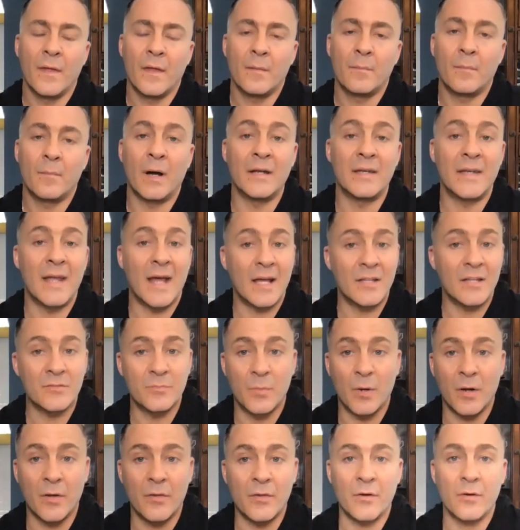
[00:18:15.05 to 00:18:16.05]
My dad's
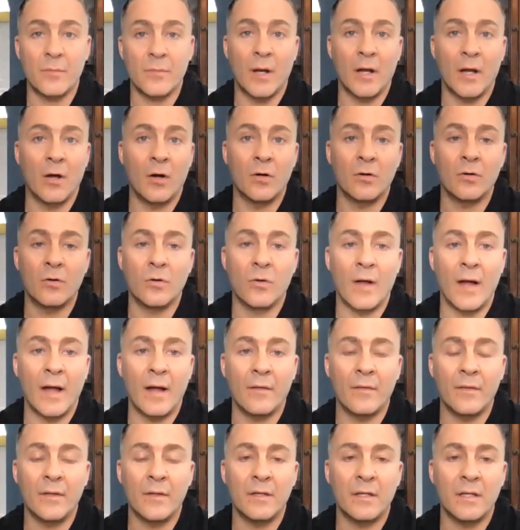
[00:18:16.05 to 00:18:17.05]
brother, my uncle Alan,